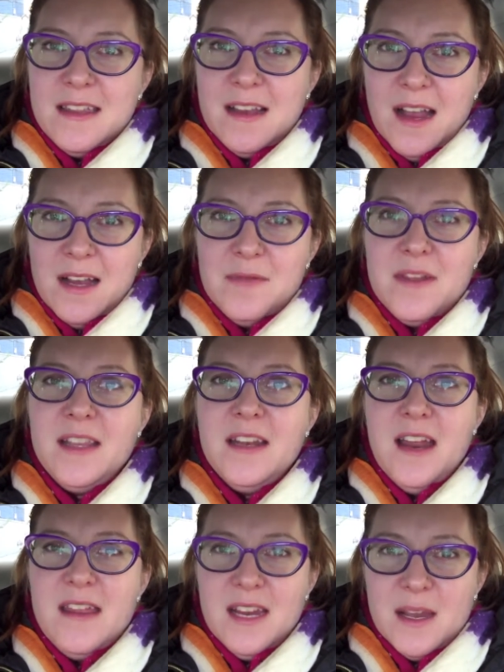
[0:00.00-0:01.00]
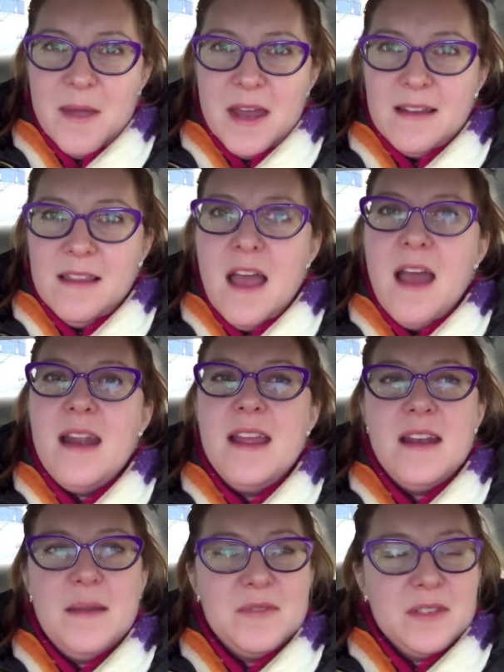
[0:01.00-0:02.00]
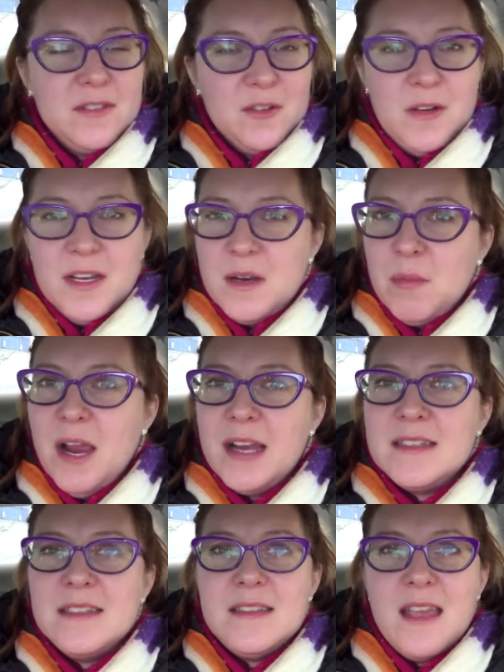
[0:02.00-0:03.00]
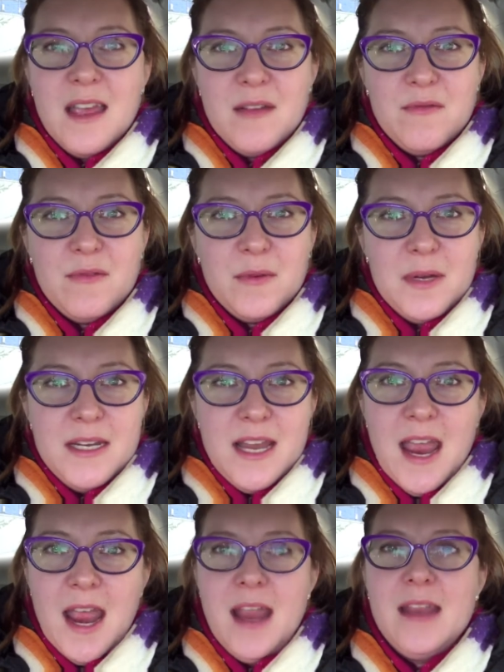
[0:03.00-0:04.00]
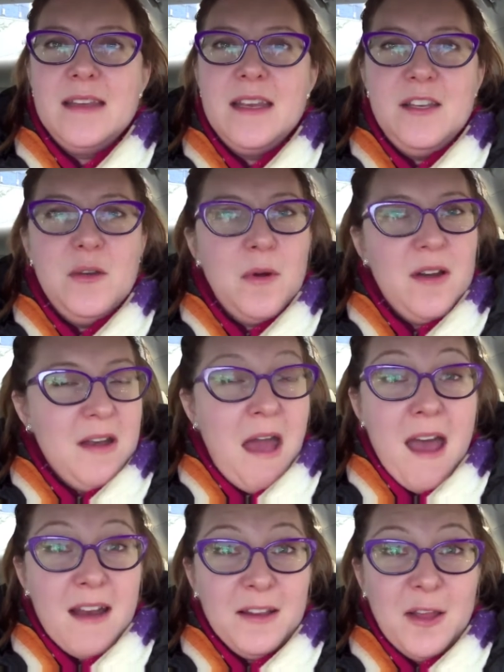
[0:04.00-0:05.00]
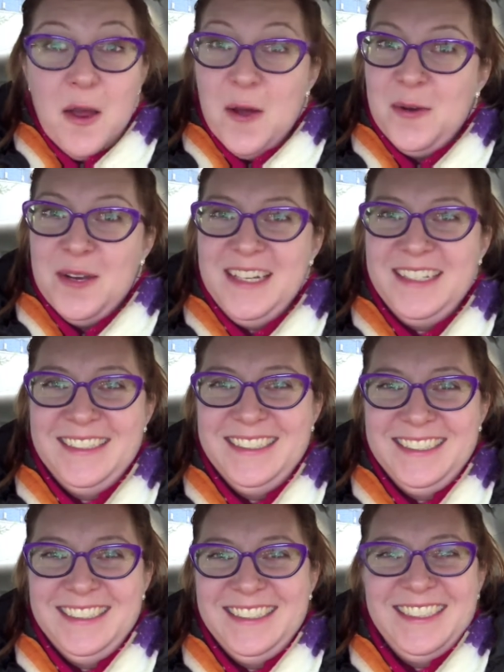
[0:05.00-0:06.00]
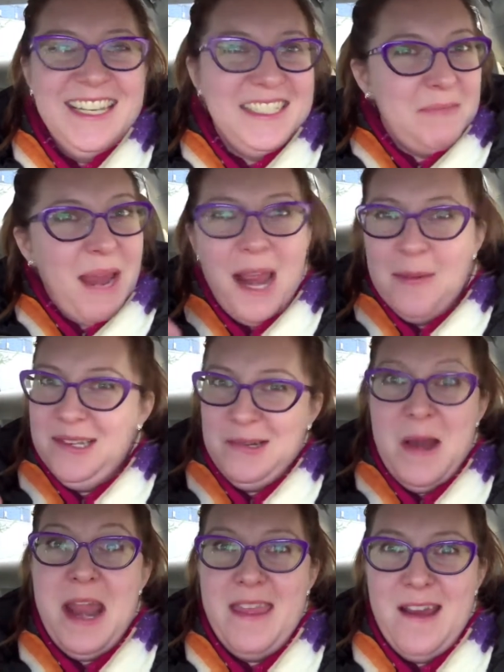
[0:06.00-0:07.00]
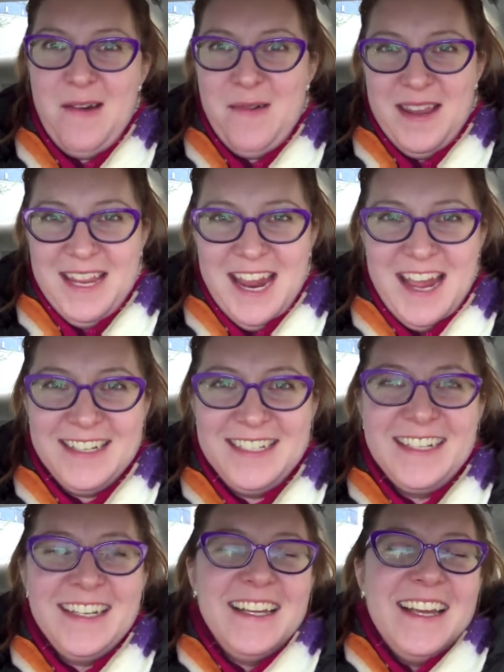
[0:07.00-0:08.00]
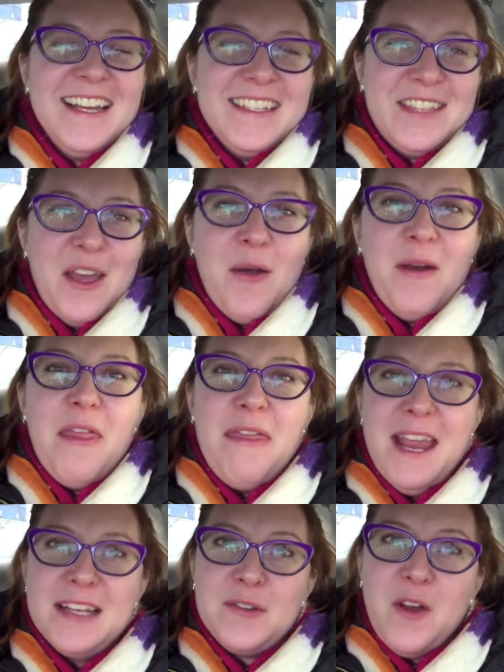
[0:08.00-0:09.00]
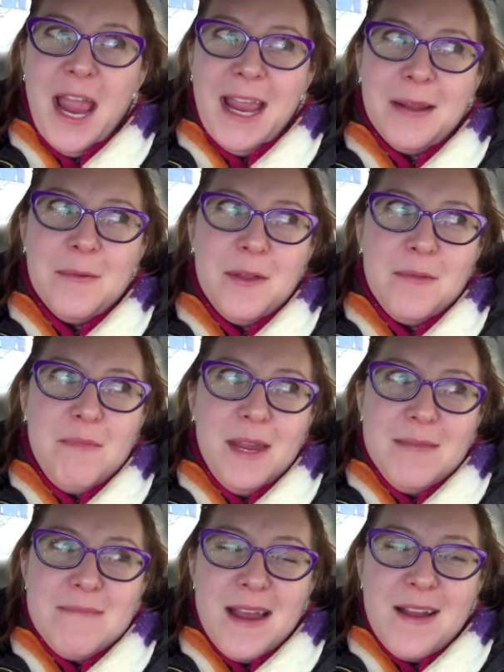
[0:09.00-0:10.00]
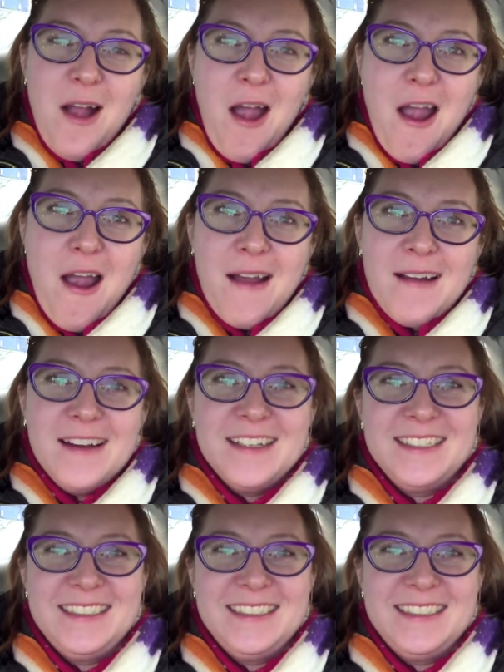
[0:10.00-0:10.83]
the kind of thing that I think about a lot, and I'm just learning to practice every day. And you are not alone. This babe is right there with you. So thanks for hanging with me in my car.